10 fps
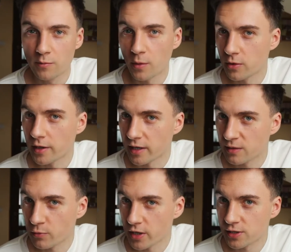popular
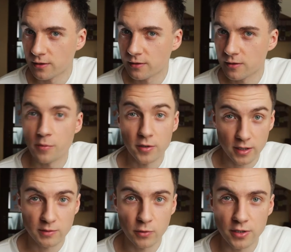expressions, common
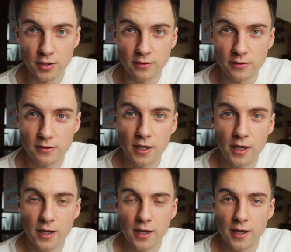expressions,
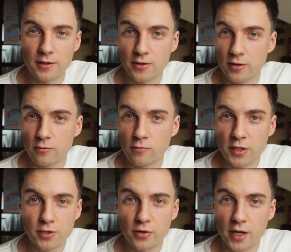
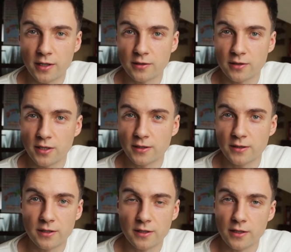which you can
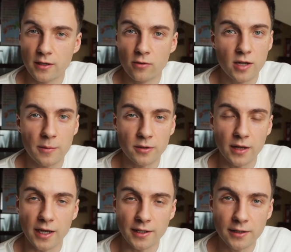just look up
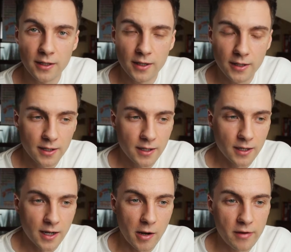online.
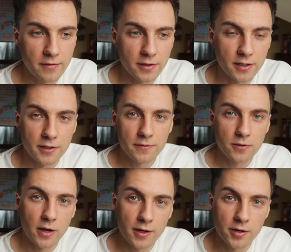However, if
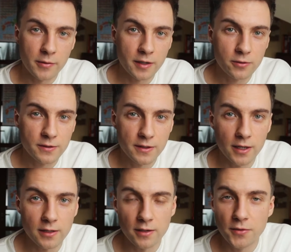you are going to
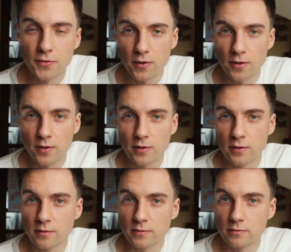stay there
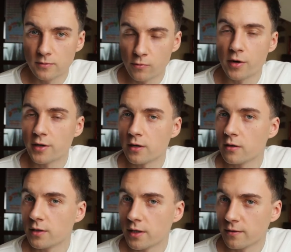for working
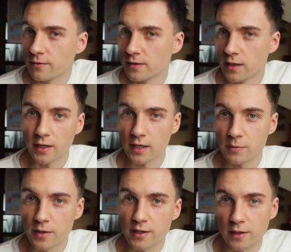holiday visa
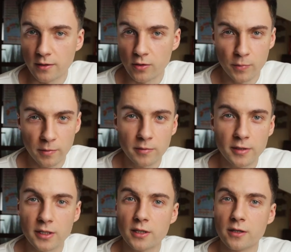like me, you're
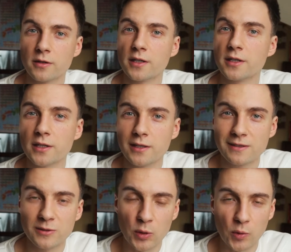probably gonna need
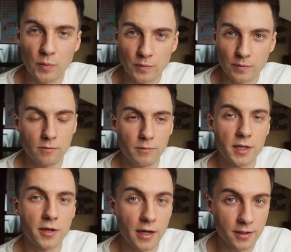some
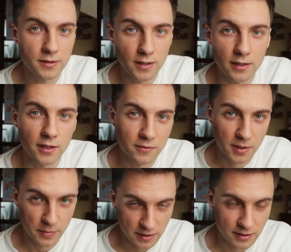better understanding of
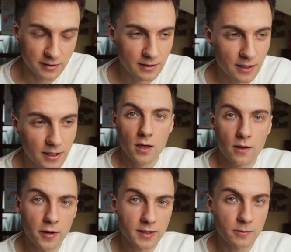Japanese.
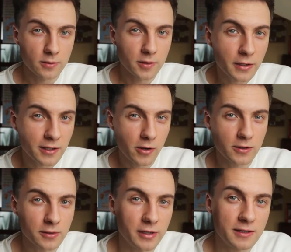For example, doing
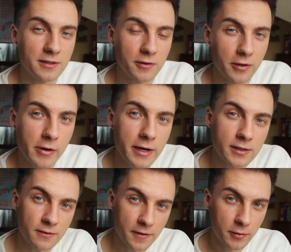groceries
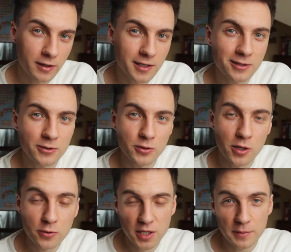requires very little to
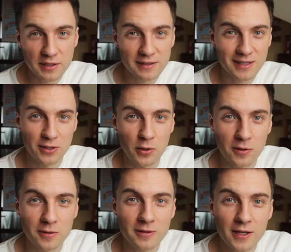know Japanese at
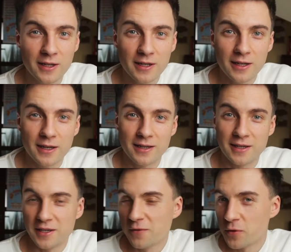all
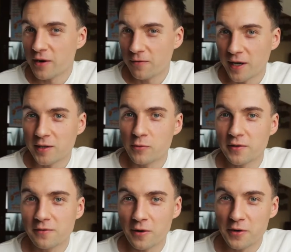if you are fine
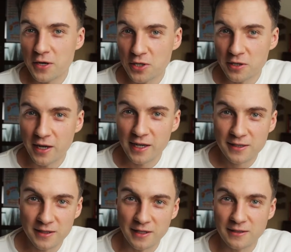with occasional
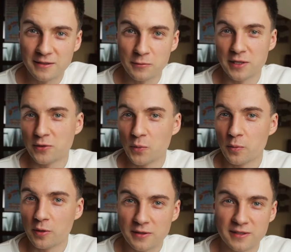accidents when you
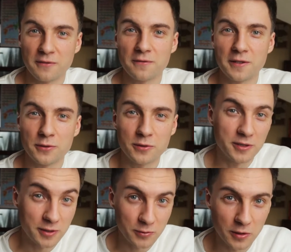bought something you
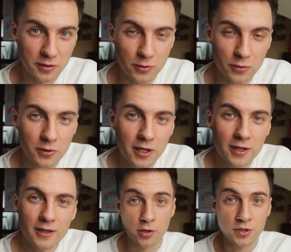didn't want to.
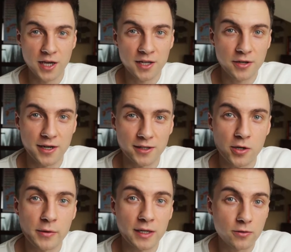On the other hand,
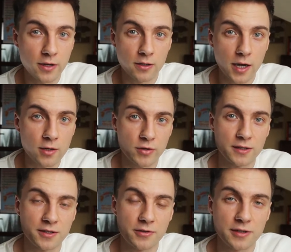going to a
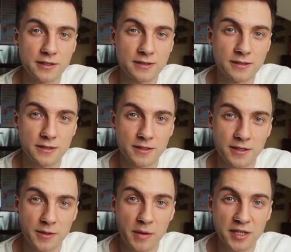hairdresser is
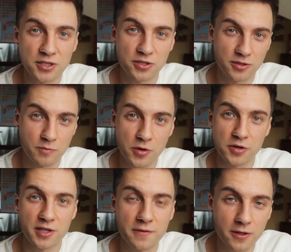much
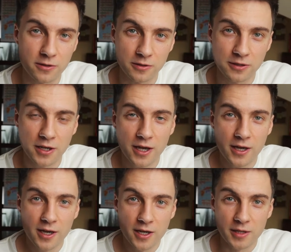more difficult,
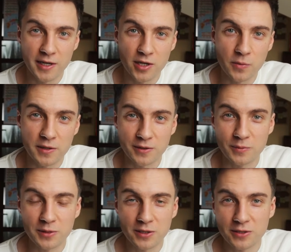in my
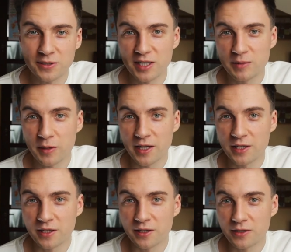opinion, because
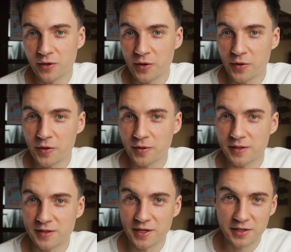explaining your
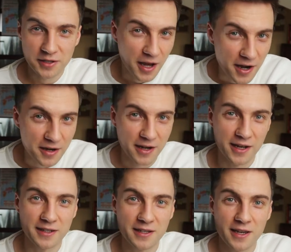desired
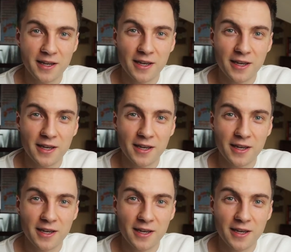haircut